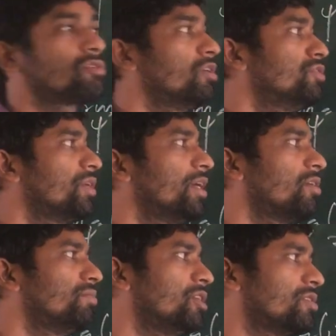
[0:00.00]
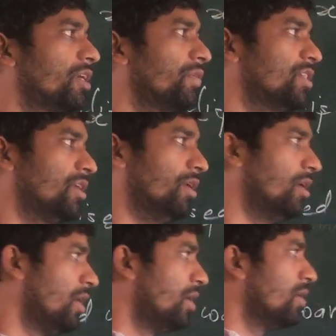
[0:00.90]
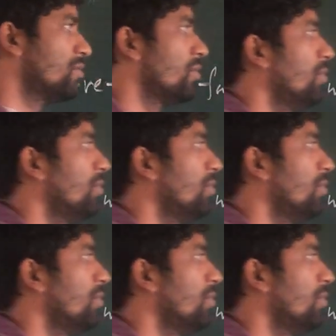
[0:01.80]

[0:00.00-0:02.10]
conjugate of this equation. So